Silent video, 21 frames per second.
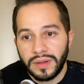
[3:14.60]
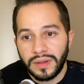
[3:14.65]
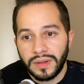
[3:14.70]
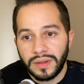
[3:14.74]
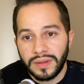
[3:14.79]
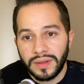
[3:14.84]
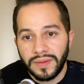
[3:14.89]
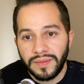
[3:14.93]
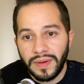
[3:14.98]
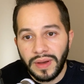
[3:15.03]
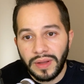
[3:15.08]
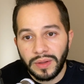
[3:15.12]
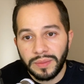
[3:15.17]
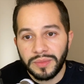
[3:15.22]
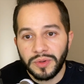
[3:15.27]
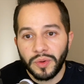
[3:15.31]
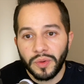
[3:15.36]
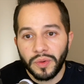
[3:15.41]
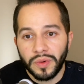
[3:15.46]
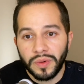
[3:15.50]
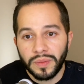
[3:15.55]
develop
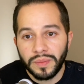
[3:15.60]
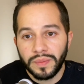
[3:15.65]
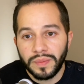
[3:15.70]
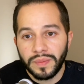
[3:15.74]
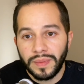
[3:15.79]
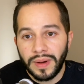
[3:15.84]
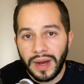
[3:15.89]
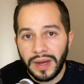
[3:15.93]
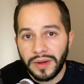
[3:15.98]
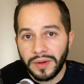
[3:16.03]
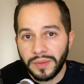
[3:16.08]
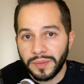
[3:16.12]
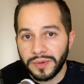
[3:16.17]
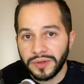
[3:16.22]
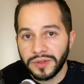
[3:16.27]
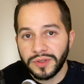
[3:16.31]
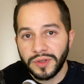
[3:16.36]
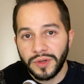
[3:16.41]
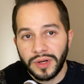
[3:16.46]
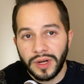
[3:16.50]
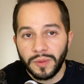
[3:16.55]
your buyer
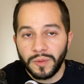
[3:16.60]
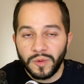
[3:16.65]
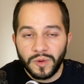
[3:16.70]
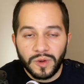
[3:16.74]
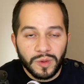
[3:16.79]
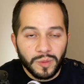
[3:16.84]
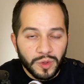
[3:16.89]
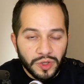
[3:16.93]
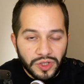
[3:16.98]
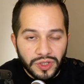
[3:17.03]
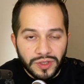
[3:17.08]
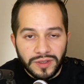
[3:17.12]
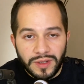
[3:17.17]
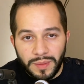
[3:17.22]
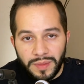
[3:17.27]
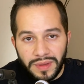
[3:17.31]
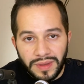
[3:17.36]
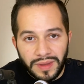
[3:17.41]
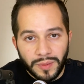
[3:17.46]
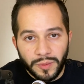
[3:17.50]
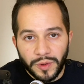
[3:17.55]
persona, which is
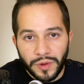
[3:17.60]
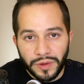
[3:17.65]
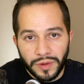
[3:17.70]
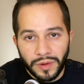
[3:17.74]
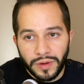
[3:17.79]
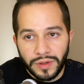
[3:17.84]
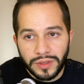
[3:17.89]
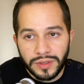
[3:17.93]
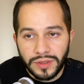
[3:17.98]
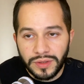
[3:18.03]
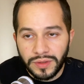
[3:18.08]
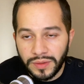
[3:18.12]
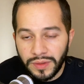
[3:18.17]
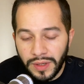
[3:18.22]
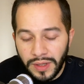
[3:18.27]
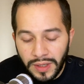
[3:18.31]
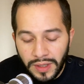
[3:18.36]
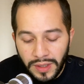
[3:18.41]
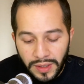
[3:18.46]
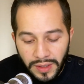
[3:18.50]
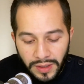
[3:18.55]
something that we are going to
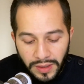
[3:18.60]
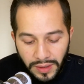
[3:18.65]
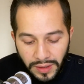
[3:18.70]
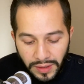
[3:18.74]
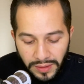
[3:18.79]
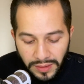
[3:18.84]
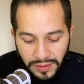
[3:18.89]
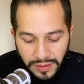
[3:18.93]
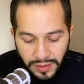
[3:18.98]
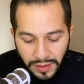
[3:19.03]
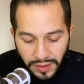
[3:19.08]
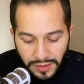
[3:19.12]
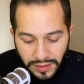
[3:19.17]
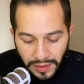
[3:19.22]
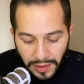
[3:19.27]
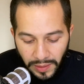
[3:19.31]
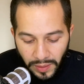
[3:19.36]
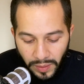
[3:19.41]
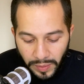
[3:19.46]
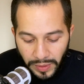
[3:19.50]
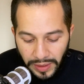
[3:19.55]
discuss a
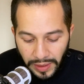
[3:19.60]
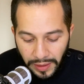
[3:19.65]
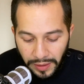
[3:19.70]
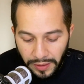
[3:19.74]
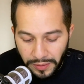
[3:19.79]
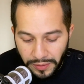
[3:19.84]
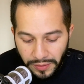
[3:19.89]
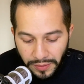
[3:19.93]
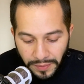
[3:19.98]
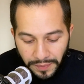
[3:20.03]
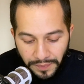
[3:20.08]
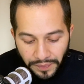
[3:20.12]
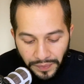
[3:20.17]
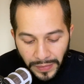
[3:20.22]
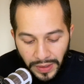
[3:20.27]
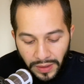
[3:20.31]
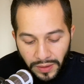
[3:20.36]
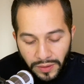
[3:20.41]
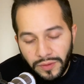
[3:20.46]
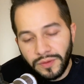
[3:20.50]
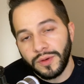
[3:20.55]
little bit later.
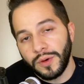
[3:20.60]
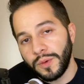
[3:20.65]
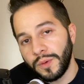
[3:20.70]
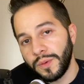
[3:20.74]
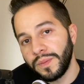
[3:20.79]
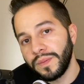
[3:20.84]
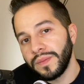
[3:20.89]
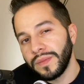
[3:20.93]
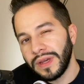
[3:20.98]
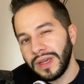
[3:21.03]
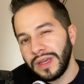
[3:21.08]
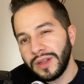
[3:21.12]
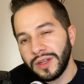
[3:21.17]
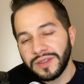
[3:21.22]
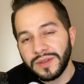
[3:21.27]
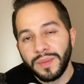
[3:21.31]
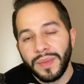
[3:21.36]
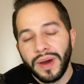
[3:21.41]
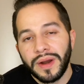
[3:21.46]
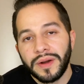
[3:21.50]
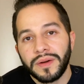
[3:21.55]
So it
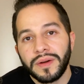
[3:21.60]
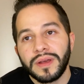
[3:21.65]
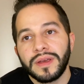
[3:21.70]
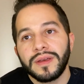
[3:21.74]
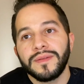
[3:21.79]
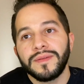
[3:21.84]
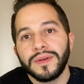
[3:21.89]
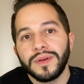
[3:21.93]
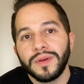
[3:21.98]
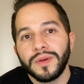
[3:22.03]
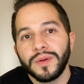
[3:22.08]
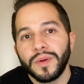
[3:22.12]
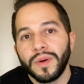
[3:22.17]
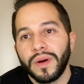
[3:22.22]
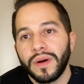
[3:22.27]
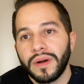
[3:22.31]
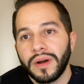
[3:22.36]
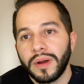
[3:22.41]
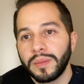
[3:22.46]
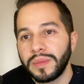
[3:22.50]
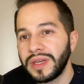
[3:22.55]
doesn't matter if you
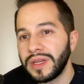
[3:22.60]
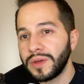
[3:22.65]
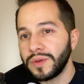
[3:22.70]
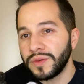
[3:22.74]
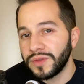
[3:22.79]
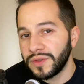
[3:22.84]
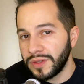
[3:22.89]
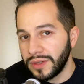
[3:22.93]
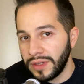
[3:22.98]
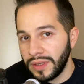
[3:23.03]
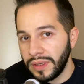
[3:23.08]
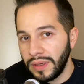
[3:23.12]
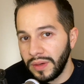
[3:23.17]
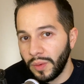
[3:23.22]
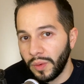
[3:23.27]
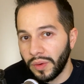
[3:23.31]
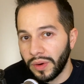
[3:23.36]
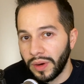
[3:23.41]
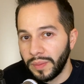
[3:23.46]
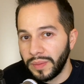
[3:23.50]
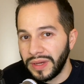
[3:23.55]
are a B2C
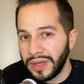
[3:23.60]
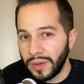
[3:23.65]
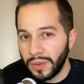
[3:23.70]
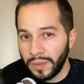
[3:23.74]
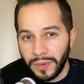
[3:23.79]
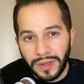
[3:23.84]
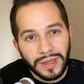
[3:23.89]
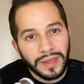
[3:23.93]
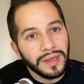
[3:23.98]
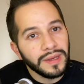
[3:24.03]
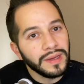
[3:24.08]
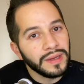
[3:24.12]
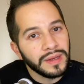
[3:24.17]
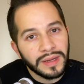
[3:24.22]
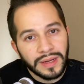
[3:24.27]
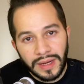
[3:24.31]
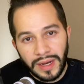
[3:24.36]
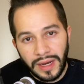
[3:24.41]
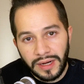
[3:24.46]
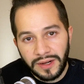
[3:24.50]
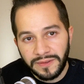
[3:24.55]
or a B2B
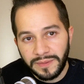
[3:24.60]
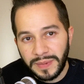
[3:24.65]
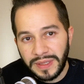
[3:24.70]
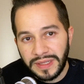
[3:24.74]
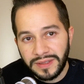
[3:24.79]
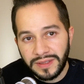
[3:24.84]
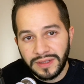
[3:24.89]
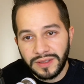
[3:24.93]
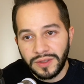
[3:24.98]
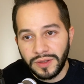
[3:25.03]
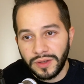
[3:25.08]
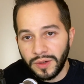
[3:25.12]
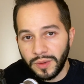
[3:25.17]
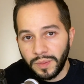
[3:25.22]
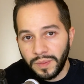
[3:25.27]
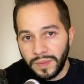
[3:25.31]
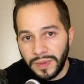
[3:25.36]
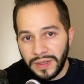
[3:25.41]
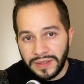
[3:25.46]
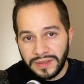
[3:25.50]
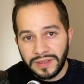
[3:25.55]
kind of business,
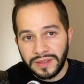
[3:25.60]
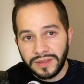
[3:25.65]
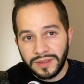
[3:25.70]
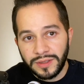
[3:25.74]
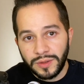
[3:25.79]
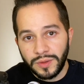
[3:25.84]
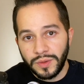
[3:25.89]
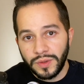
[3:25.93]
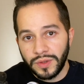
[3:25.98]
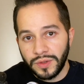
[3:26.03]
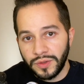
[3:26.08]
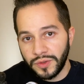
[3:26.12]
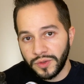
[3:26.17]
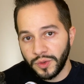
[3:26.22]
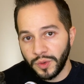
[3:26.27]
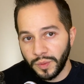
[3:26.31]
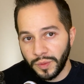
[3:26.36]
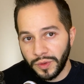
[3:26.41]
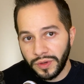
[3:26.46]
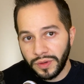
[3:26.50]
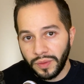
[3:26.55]
business to
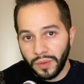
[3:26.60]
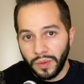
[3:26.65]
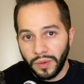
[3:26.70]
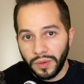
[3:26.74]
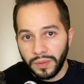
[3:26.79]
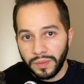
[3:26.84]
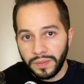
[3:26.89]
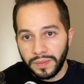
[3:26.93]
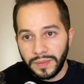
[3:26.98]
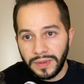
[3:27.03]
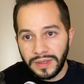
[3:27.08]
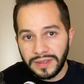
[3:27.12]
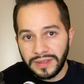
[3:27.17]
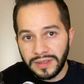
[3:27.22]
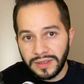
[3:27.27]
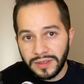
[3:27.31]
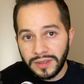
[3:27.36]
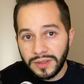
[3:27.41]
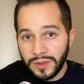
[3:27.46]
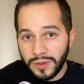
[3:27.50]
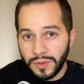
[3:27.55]
consumer or
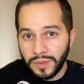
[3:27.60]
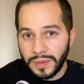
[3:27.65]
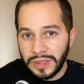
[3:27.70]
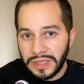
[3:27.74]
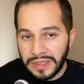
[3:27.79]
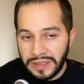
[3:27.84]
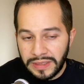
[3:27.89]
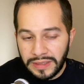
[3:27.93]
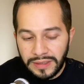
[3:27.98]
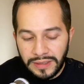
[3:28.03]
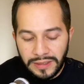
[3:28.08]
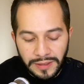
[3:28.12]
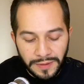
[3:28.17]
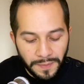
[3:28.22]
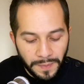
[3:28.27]
business to business,